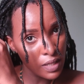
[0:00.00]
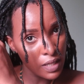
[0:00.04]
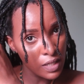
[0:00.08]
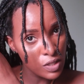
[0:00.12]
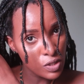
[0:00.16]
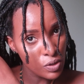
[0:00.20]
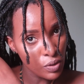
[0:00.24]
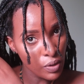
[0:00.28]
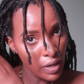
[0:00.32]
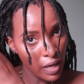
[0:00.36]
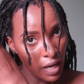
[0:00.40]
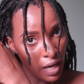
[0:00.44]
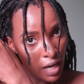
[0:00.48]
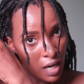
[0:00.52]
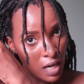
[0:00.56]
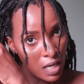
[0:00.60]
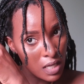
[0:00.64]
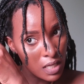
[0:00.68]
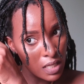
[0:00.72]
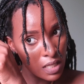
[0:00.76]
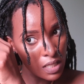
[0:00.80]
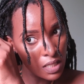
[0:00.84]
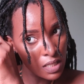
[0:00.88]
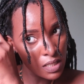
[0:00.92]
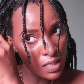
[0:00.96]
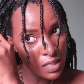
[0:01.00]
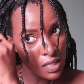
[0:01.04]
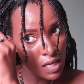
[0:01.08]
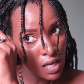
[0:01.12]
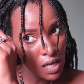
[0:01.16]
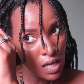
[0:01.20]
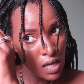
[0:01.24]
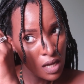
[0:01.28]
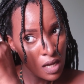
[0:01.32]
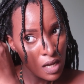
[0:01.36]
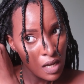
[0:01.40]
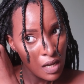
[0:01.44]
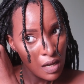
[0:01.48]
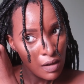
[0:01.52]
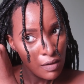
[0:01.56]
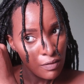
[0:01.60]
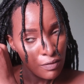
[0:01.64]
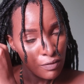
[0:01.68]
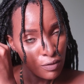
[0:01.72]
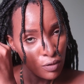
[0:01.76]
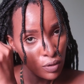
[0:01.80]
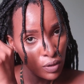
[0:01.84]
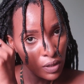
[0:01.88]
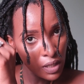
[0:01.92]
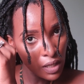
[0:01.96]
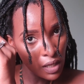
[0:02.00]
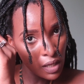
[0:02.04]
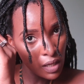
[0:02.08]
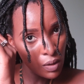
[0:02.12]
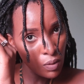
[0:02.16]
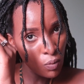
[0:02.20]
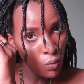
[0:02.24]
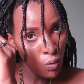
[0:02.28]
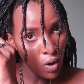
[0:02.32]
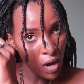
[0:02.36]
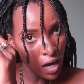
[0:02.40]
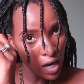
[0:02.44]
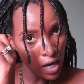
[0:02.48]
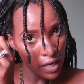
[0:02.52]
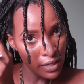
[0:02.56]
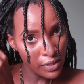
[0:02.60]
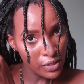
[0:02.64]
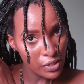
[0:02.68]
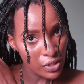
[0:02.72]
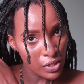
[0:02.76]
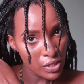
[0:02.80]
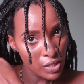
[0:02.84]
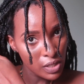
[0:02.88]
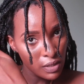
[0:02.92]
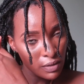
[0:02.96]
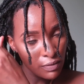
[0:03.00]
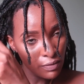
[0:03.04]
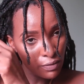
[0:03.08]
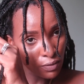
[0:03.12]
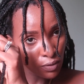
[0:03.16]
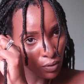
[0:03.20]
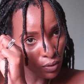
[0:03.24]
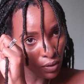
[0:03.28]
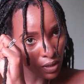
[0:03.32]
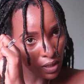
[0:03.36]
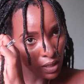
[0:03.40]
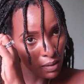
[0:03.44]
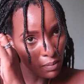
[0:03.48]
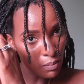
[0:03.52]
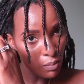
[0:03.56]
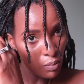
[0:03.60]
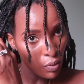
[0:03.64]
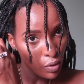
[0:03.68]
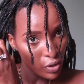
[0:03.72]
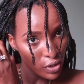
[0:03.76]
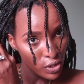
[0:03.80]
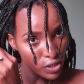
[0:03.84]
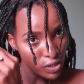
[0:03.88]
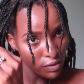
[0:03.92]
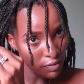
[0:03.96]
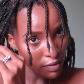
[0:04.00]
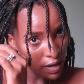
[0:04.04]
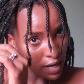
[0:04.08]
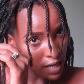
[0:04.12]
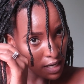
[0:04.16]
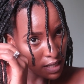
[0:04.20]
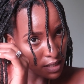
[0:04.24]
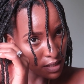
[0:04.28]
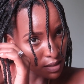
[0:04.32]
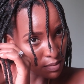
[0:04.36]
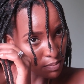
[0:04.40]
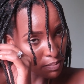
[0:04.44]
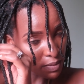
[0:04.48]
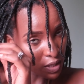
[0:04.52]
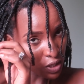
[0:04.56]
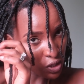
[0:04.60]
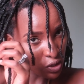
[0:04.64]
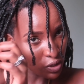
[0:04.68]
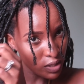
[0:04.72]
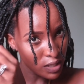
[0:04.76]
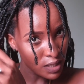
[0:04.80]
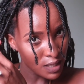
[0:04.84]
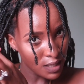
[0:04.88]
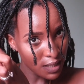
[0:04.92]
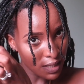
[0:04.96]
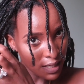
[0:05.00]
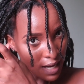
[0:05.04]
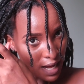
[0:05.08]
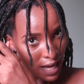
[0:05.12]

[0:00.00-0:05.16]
that your hair is fully washed, fully moisturized. Make sure that it